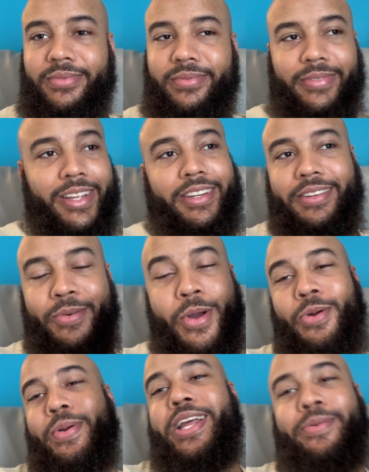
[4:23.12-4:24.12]
And
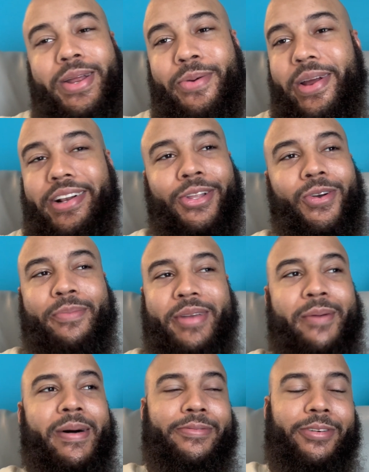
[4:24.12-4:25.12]
we went through it, me
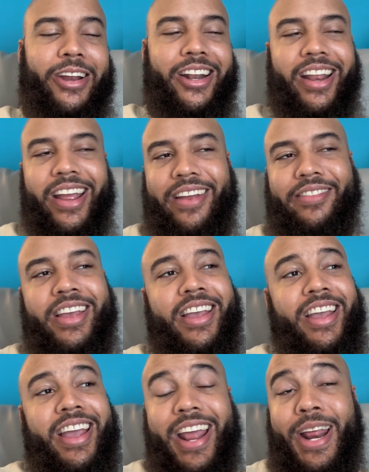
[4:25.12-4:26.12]
and my friend Dave.
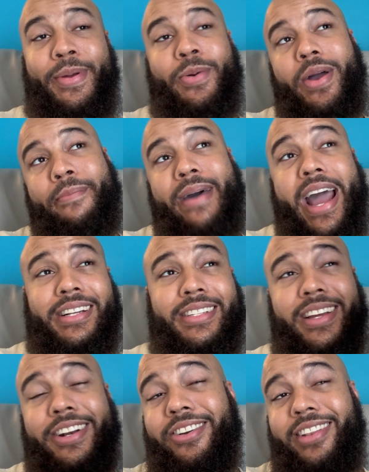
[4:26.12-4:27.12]
And then we went back to
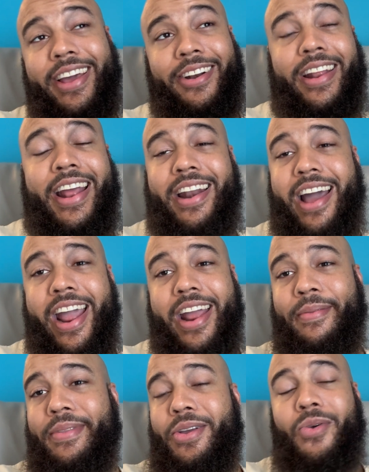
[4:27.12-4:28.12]
dinner later that
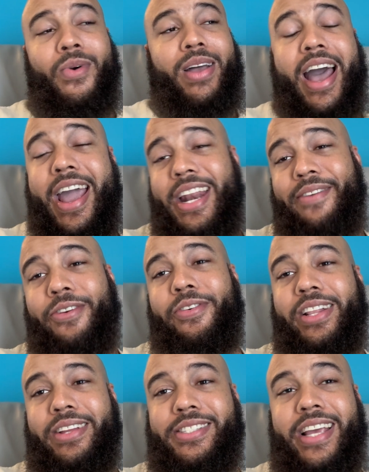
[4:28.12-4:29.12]
night. I ain't even
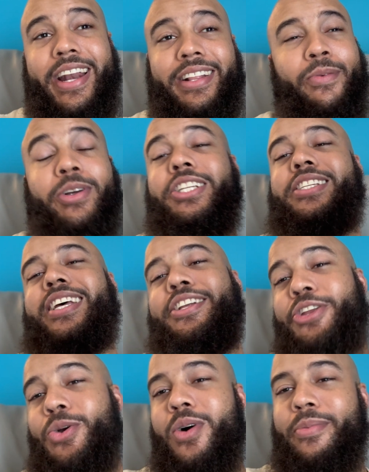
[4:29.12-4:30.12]
really saying it. Well, she said, do you want